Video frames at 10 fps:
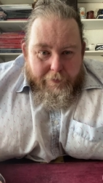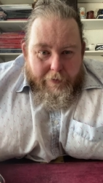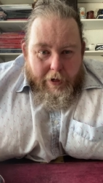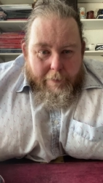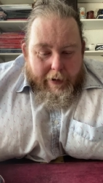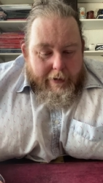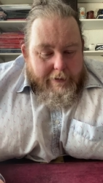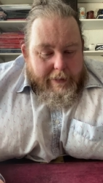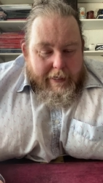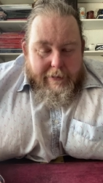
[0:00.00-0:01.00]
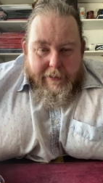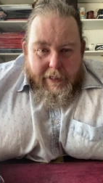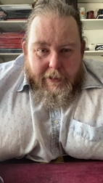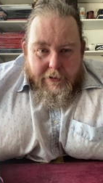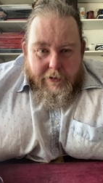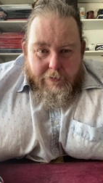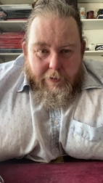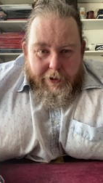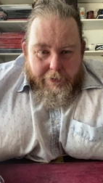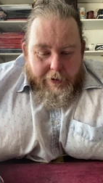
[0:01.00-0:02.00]
about antiques
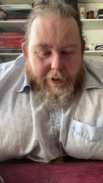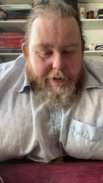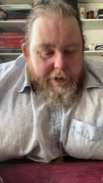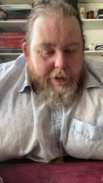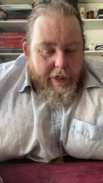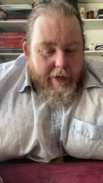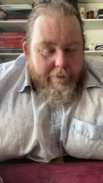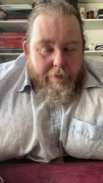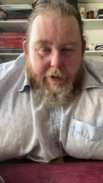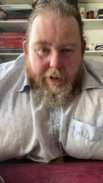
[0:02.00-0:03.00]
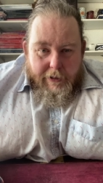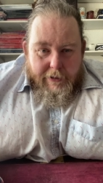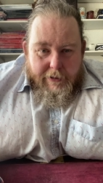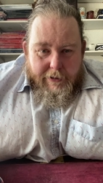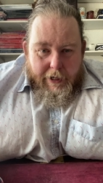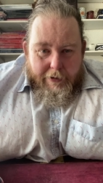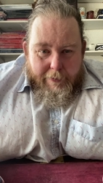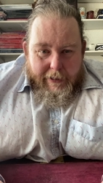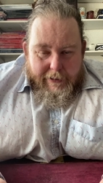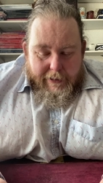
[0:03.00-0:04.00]
when you consider everything that's known
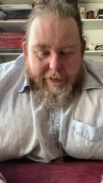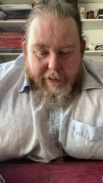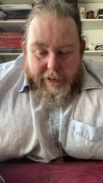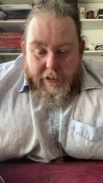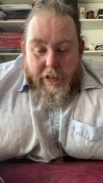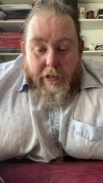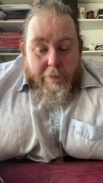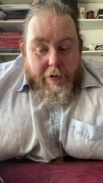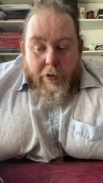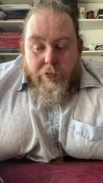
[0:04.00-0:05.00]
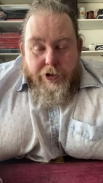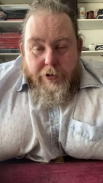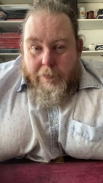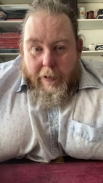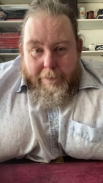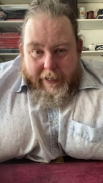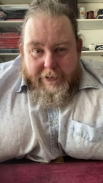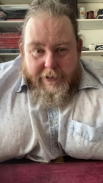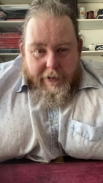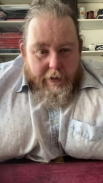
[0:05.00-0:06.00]
about antiques, but I will do my
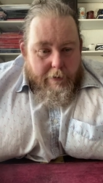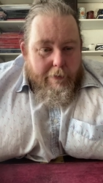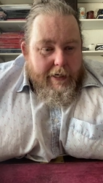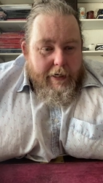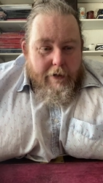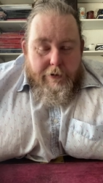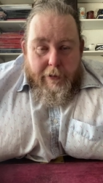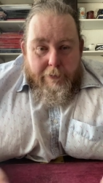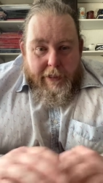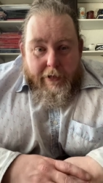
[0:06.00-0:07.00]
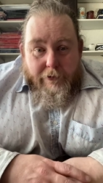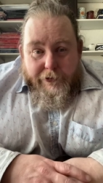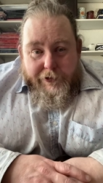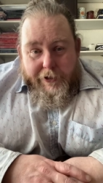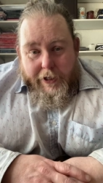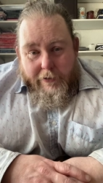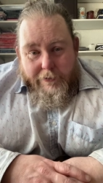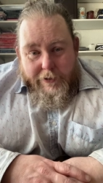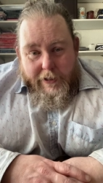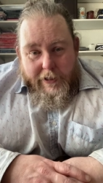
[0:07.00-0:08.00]
best, and I may know somebody else that
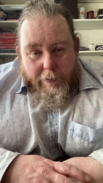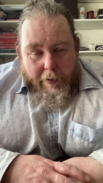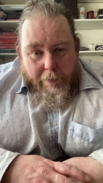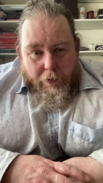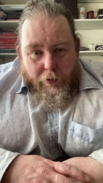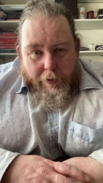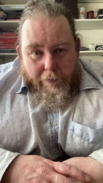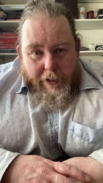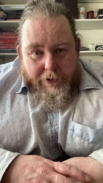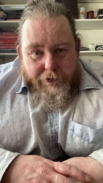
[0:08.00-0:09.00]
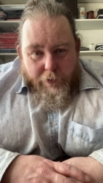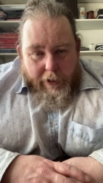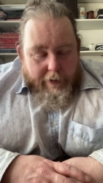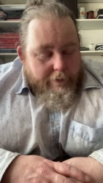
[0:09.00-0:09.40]
knows a little bit more than me as well.